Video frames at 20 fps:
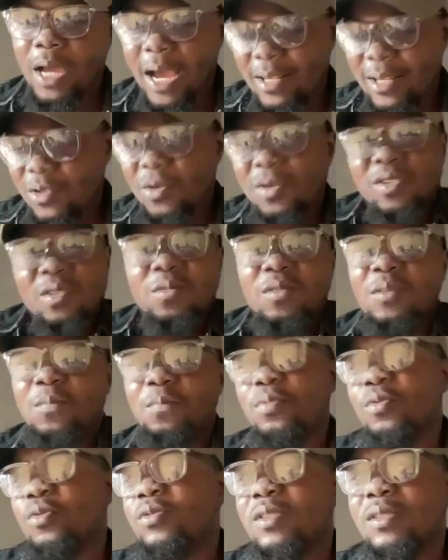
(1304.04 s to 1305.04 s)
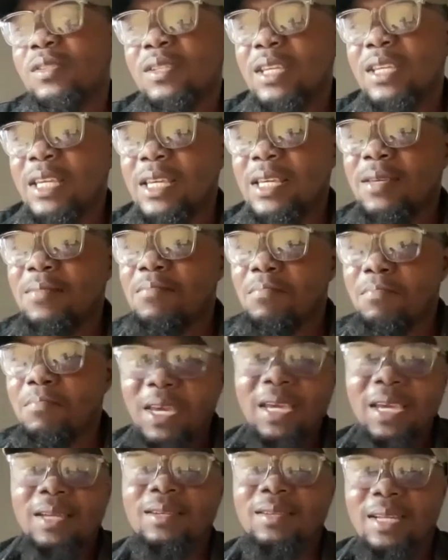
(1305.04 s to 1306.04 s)
I saw some of the posts he
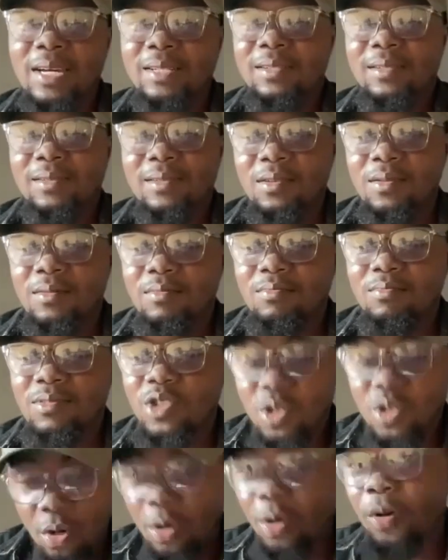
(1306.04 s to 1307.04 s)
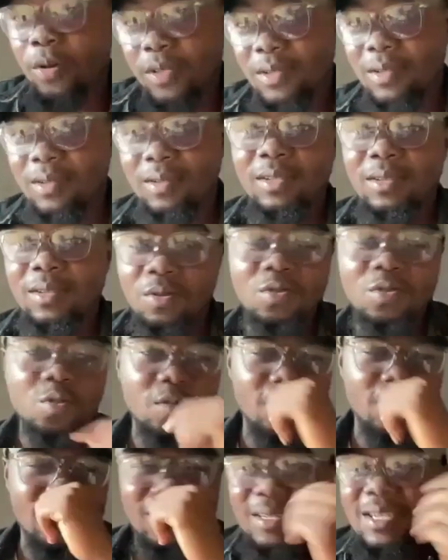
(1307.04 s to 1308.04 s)
made that caused this
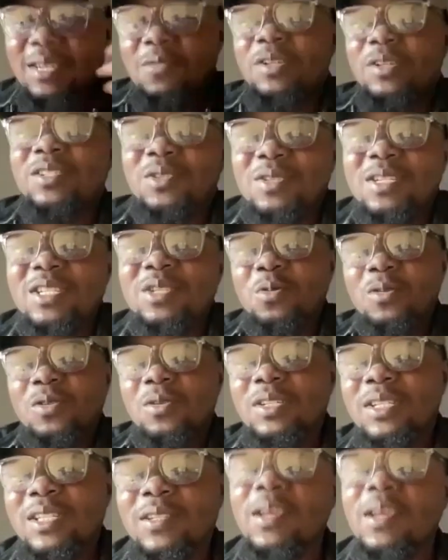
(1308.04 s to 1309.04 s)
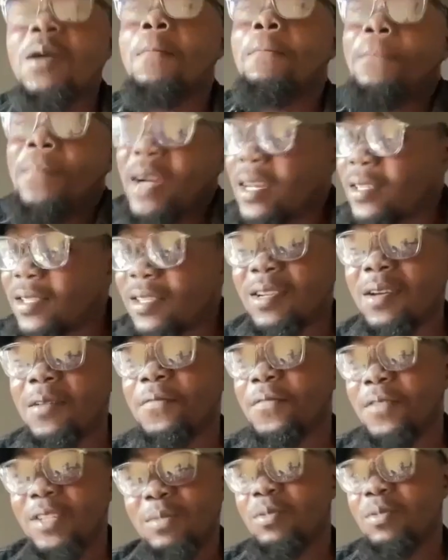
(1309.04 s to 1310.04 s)
controversy. It was on his
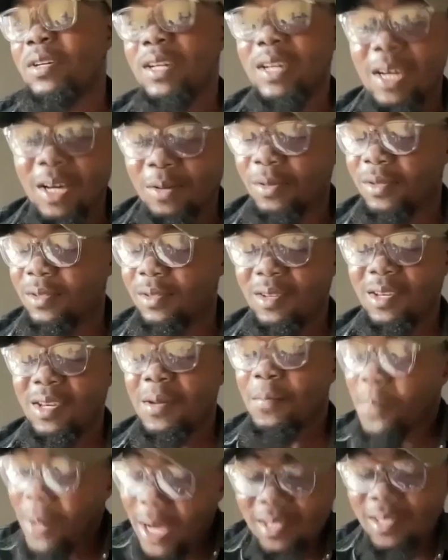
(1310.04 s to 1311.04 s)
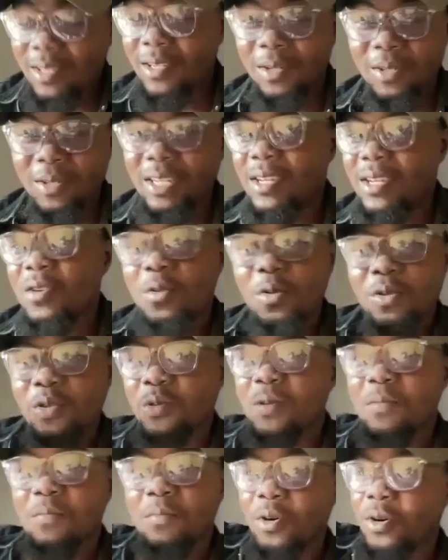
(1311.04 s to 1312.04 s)
personal Facebook account. Personal. Yes. He didn't go
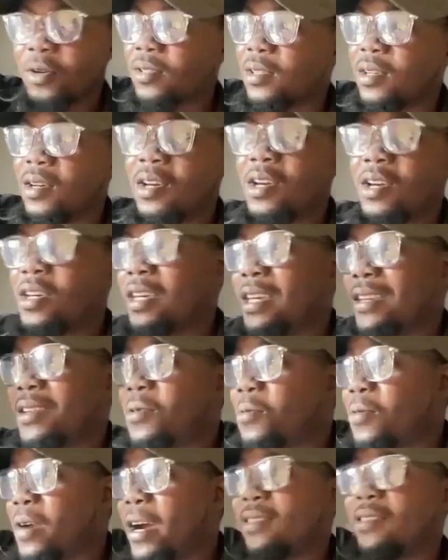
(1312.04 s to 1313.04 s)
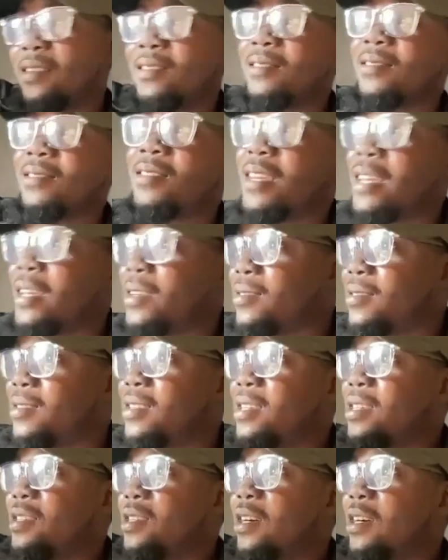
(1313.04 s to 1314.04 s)
to the mosque. Yeah. He didn't write anything.
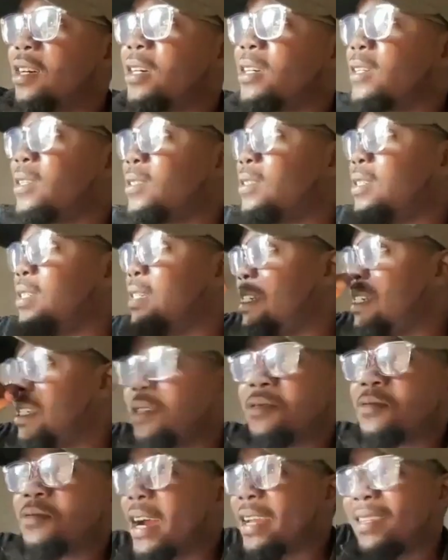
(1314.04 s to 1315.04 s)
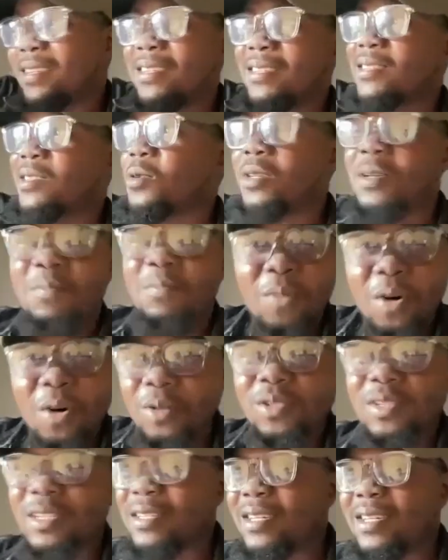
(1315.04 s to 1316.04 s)
Yeah. He didn't write anything on the
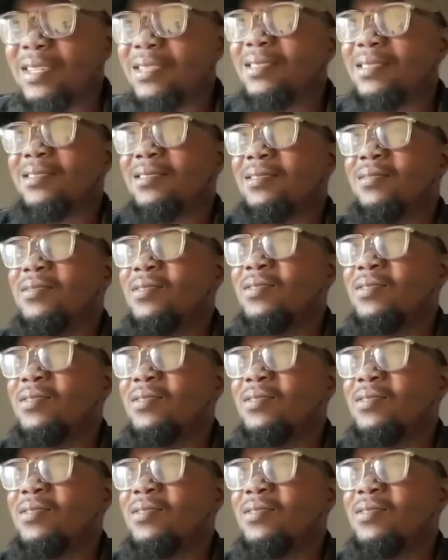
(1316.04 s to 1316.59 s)
mosque. He didn't